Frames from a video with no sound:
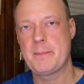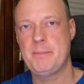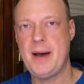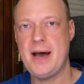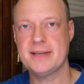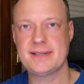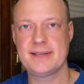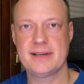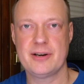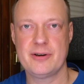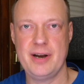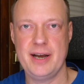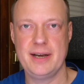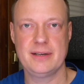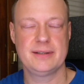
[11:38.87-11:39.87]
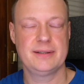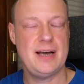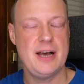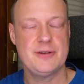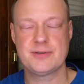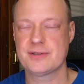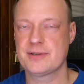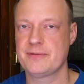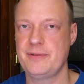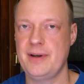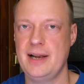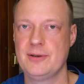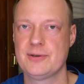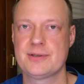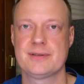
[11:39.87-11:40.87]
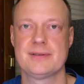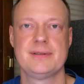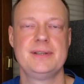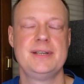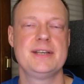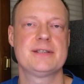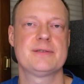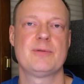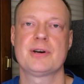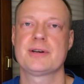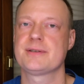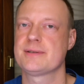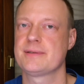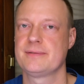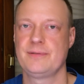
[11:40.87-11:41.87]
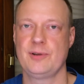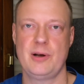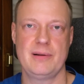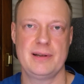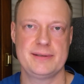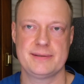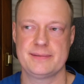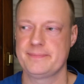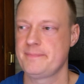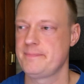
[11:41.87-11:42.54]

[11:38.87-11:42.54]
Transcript: passing array, thousands of values, this works flawless.